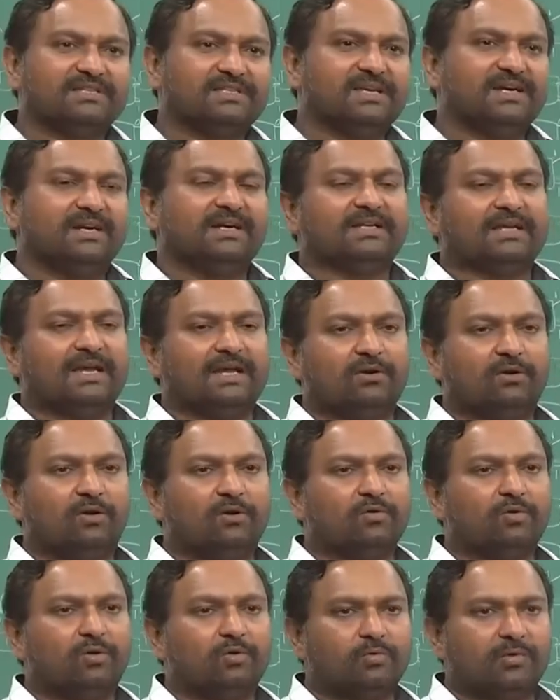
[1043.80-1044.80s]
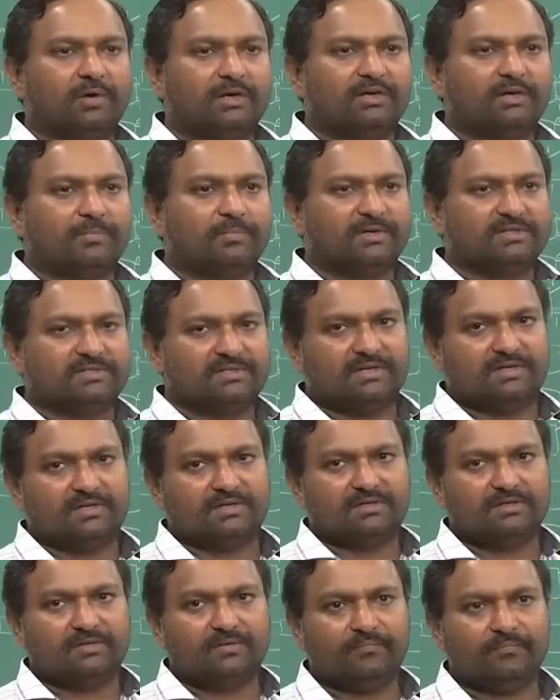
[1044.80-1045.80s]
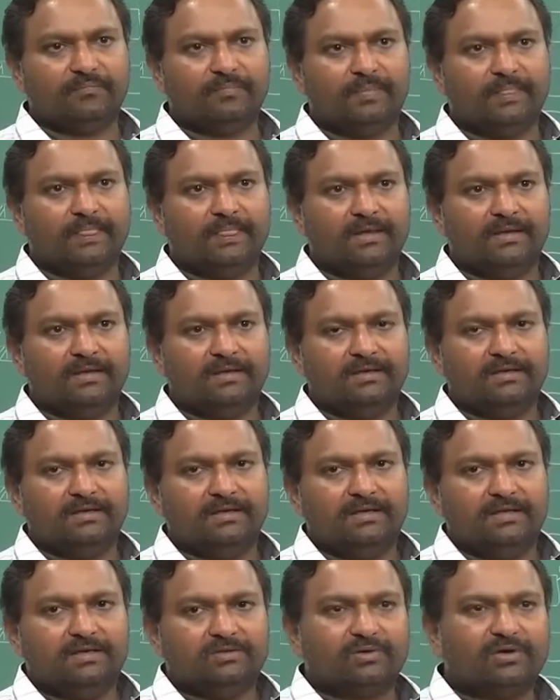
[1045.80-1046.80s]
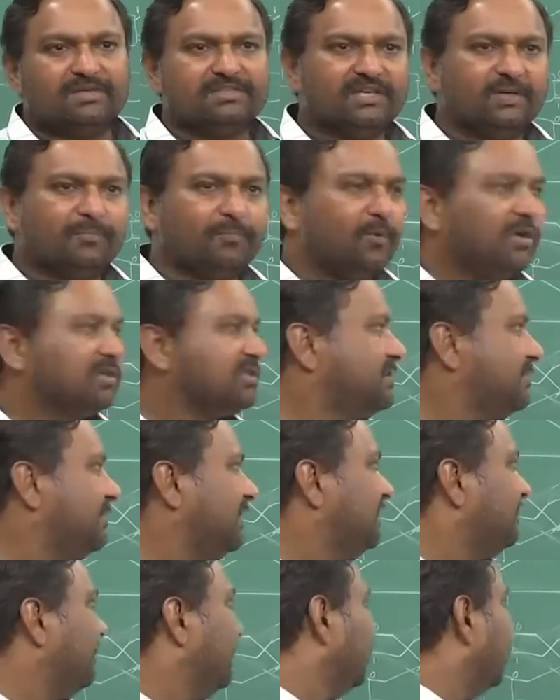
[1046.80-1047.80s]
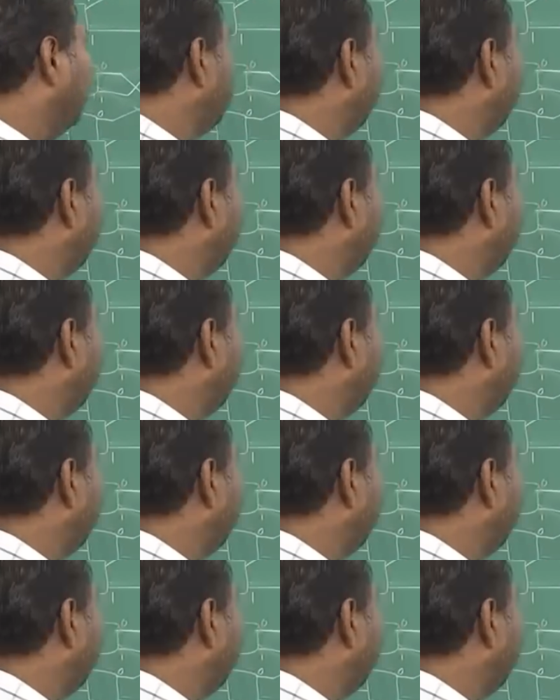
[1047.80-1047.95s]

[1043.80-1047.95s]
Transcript: still it cannot go to 100%. So, is it possible when the